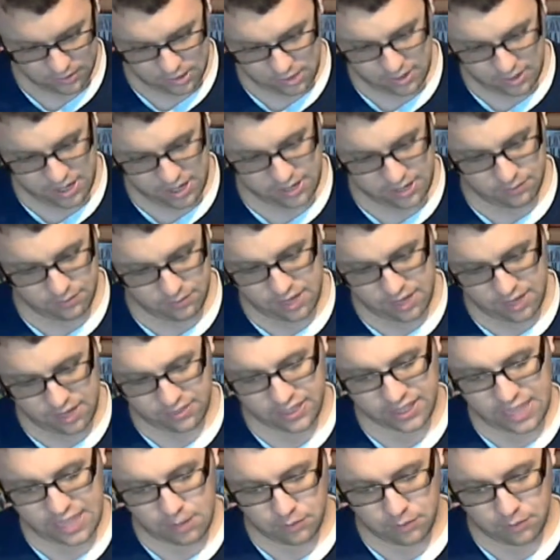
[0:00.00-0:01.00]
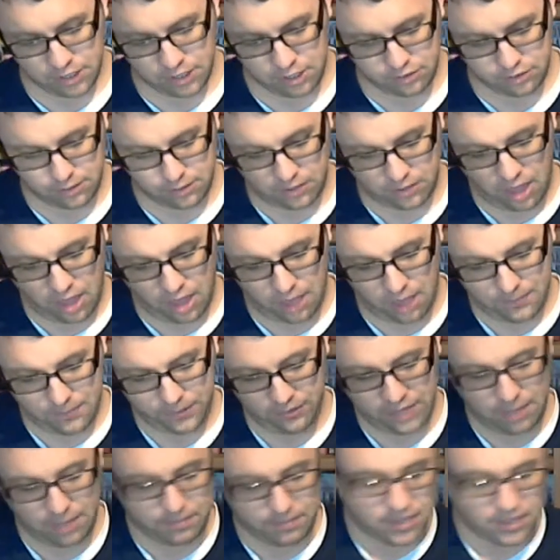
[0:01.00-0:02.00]
All right, wait, I think that one goes up top
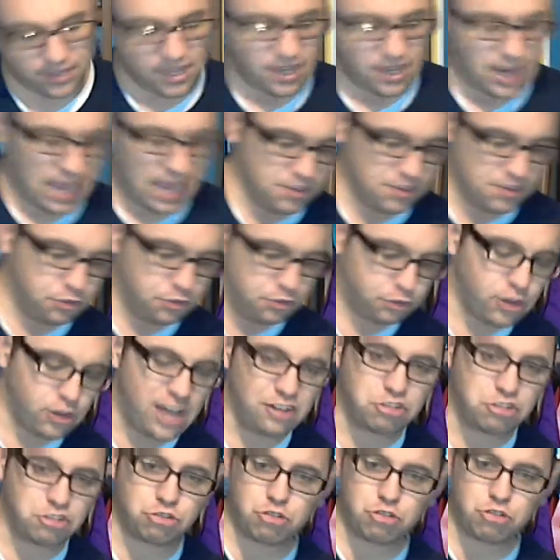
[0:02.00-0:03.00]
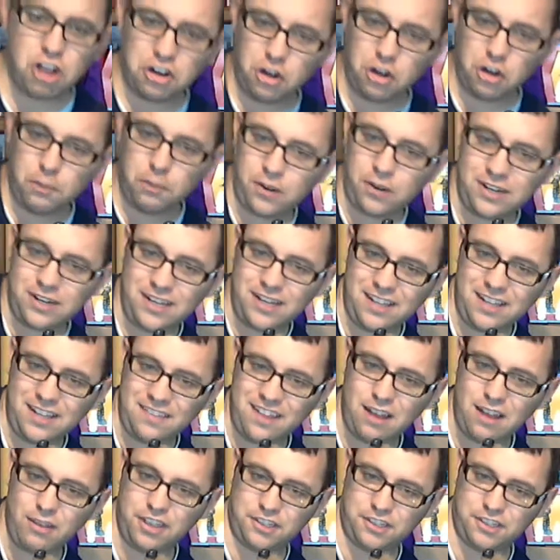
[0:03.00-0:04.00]
here. Yep. And then you try to struggle putting it in there